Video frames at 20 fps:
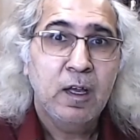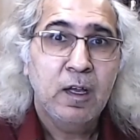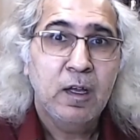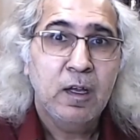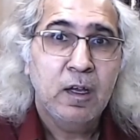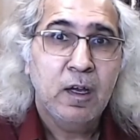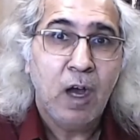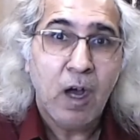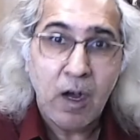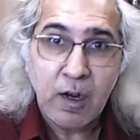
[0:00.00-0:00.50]

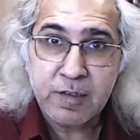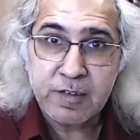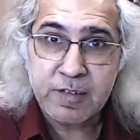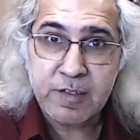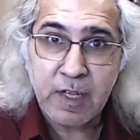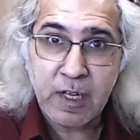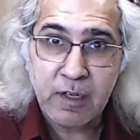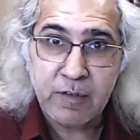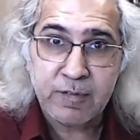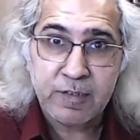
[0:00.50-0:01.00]

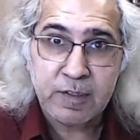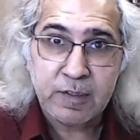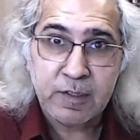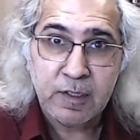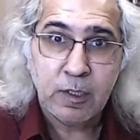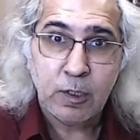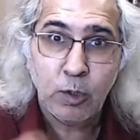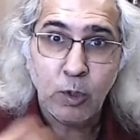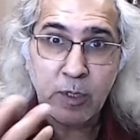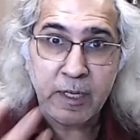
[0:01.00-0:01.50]
ourselves
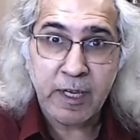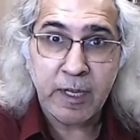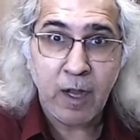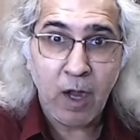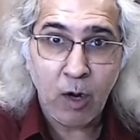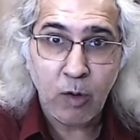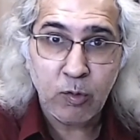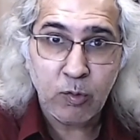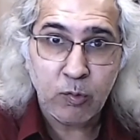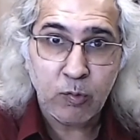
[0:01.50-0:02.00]
looking
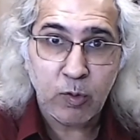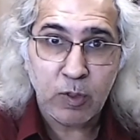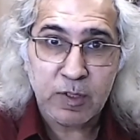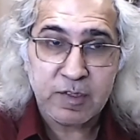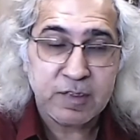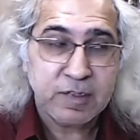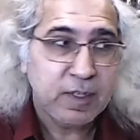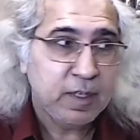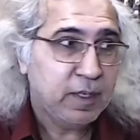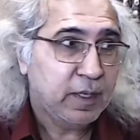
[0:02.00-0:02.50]

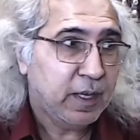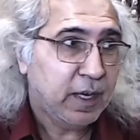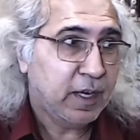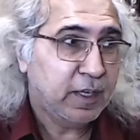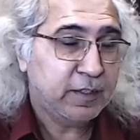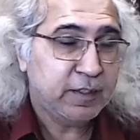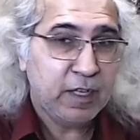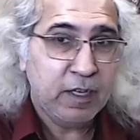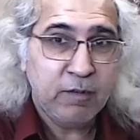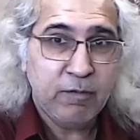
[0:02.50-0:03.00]
outwards and
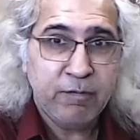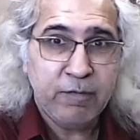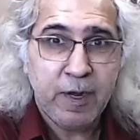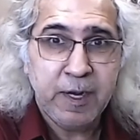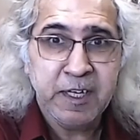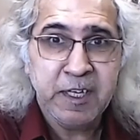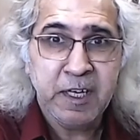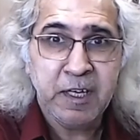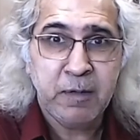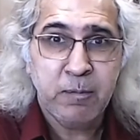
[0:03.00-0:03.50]
then
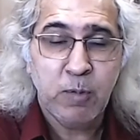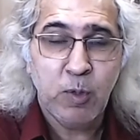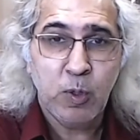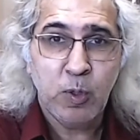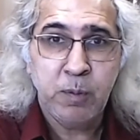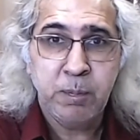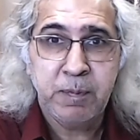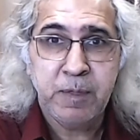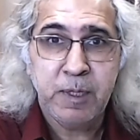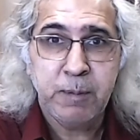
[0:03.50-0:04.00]
finding more
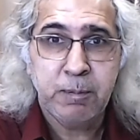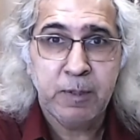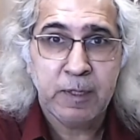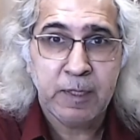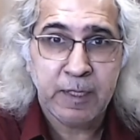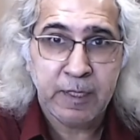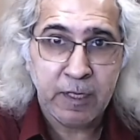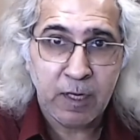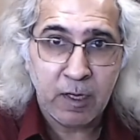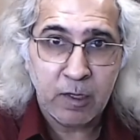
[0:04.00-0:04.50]
people
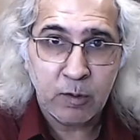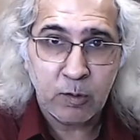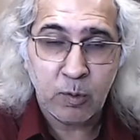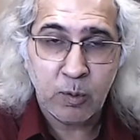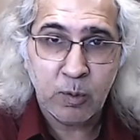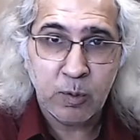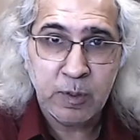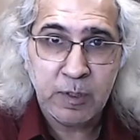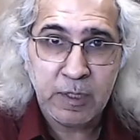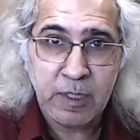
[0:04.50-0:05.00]
in our
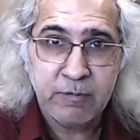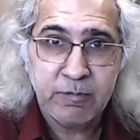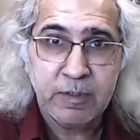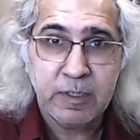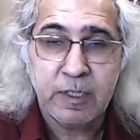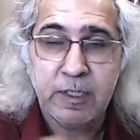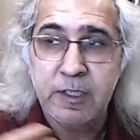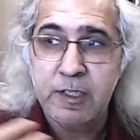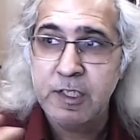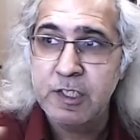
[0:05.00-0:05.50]
own lived
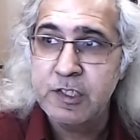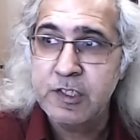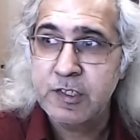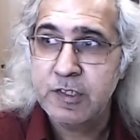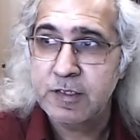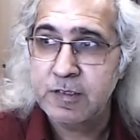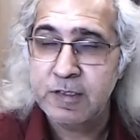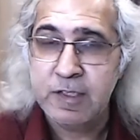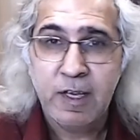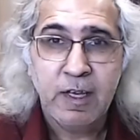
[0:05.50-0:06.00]

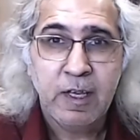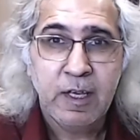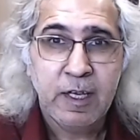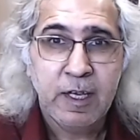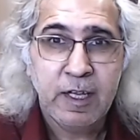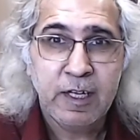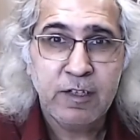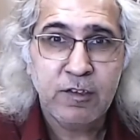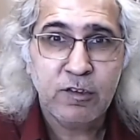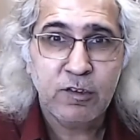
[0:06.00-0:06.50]
conditions
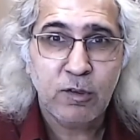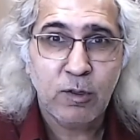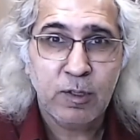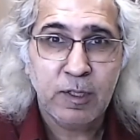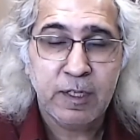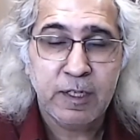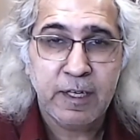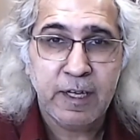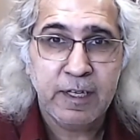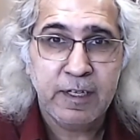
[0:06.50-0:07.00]
in
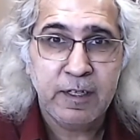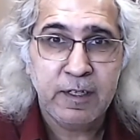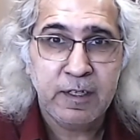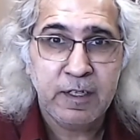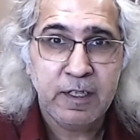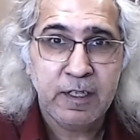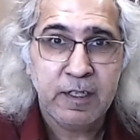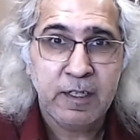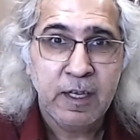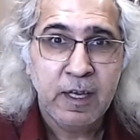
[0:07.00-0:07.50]

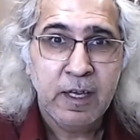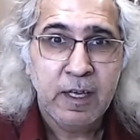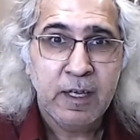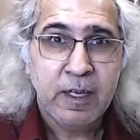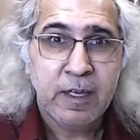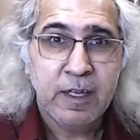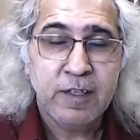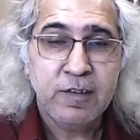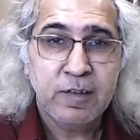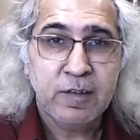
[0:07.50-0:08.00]
solidarity
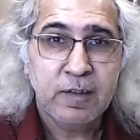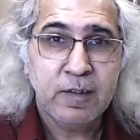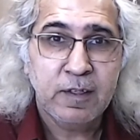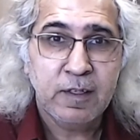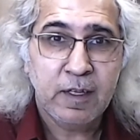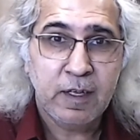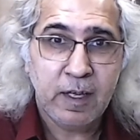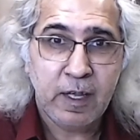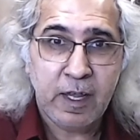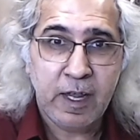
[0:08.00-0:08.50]
in,
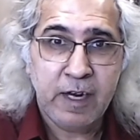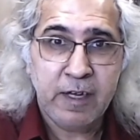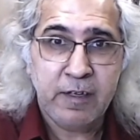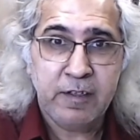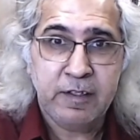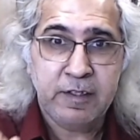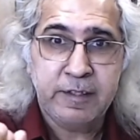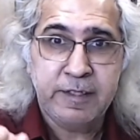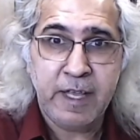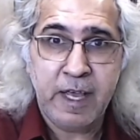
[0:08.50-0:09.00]
and
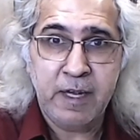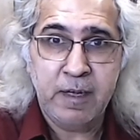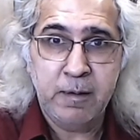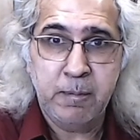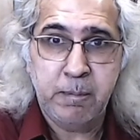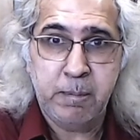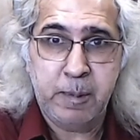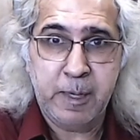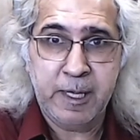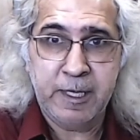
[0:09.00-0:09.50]
then
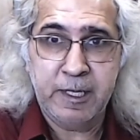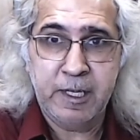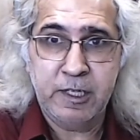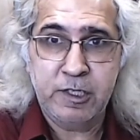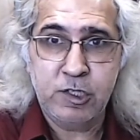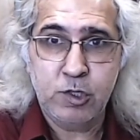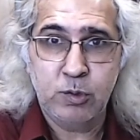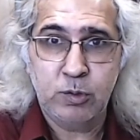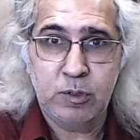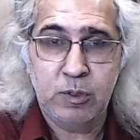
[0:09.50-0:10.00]
bring it
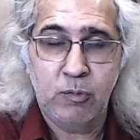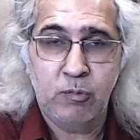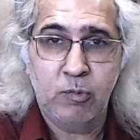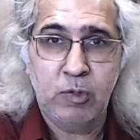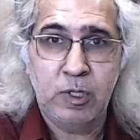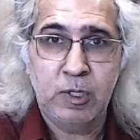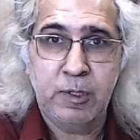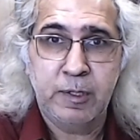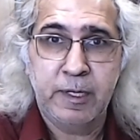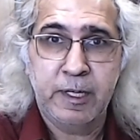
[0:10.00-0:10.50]
to the
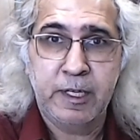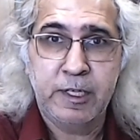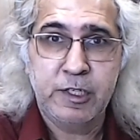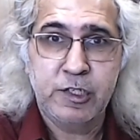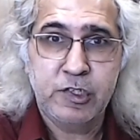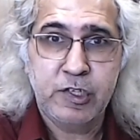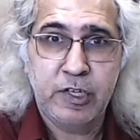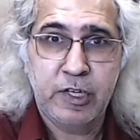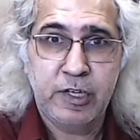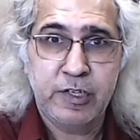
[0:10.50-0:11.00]
world and
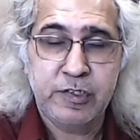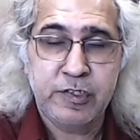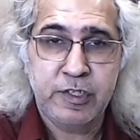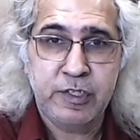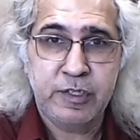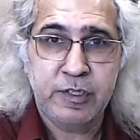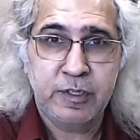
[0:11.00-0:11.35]
change it